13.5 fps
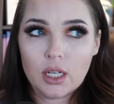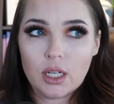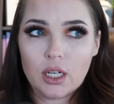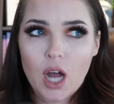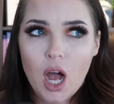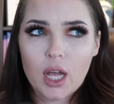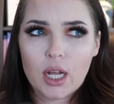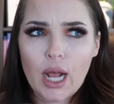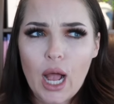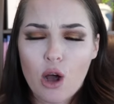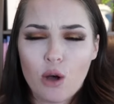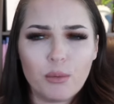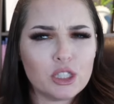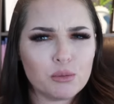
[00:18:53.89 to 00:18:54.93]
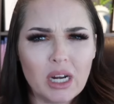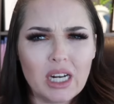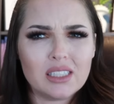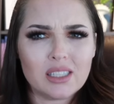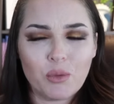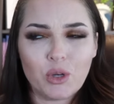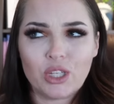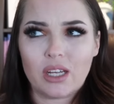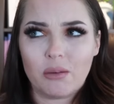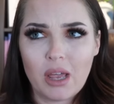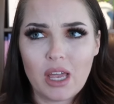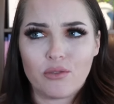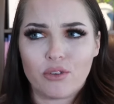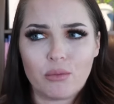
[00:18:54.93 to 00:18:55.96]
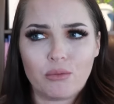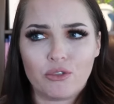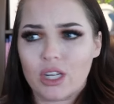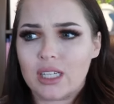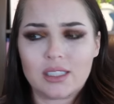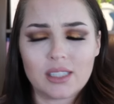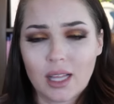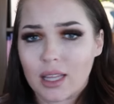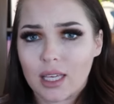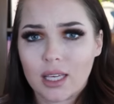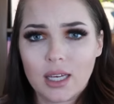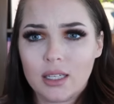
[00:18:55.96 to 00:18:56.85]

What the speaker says: not how much money someone can make from reselling